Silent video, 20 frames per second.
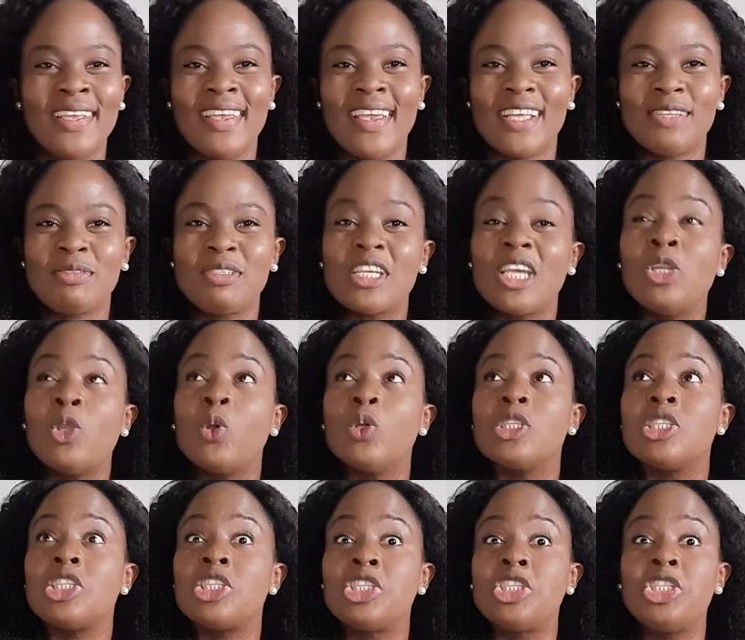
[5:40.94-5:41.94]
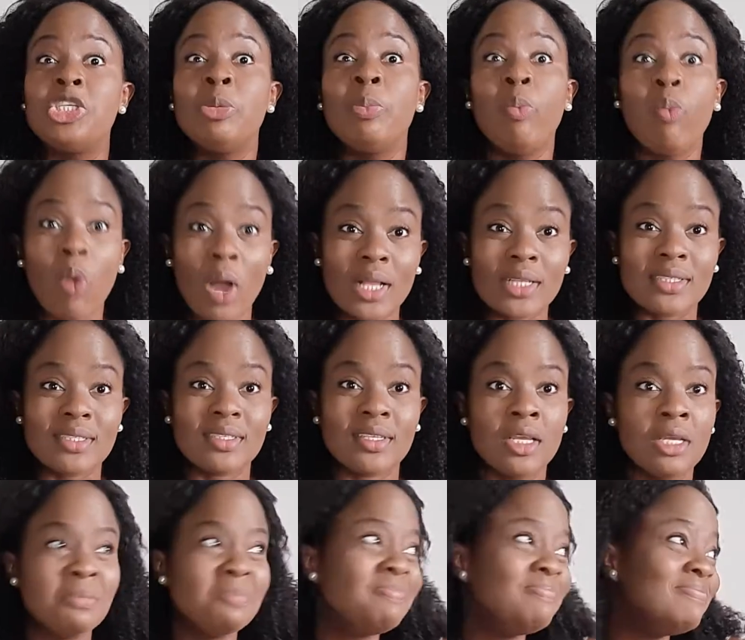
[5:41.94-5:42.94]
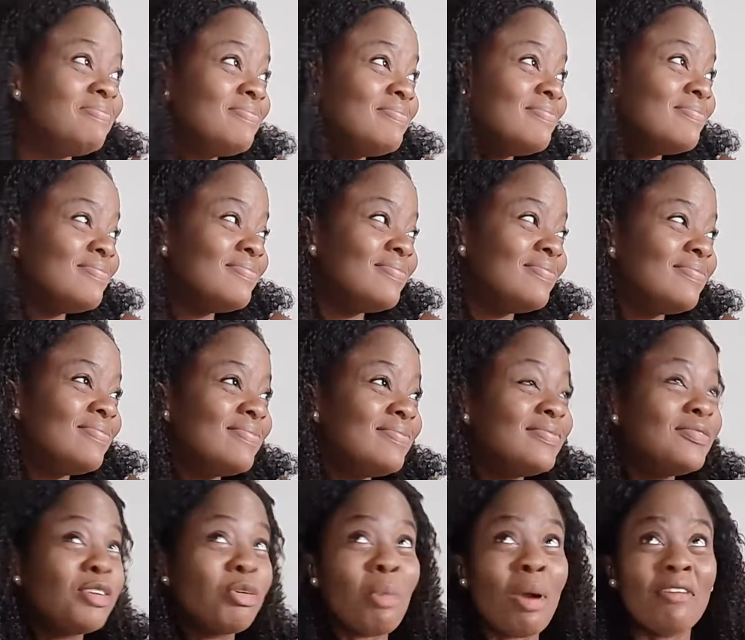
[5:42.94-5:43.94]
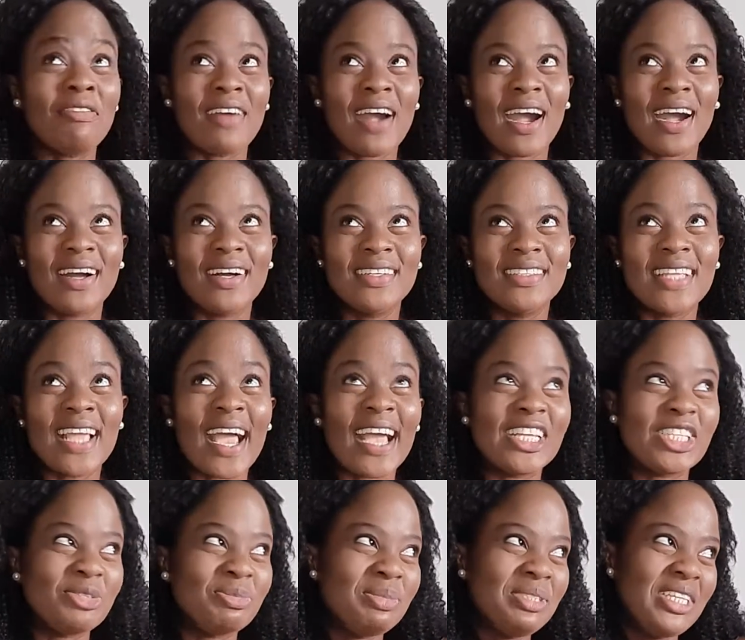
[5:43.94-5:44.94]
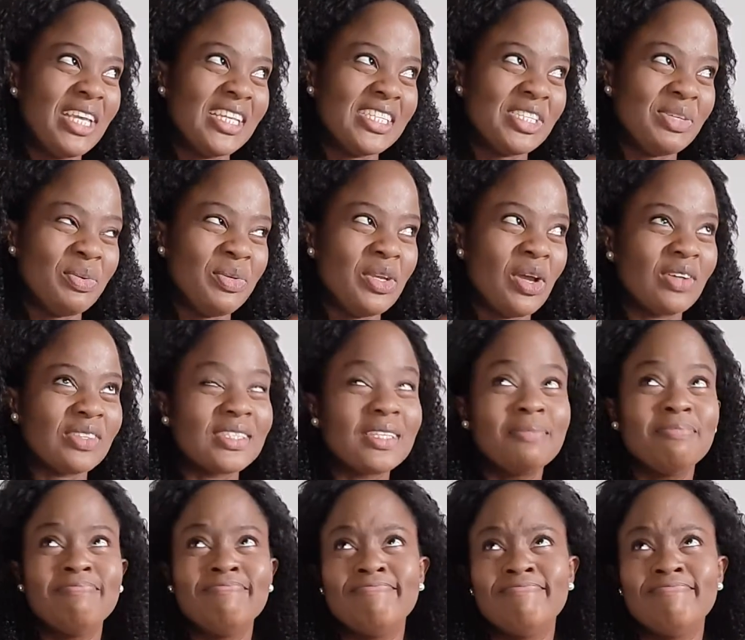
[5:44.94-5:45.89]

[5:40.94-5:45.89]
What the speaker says: Especially those cheap ones from afar. Their eyes will be gazing with yours.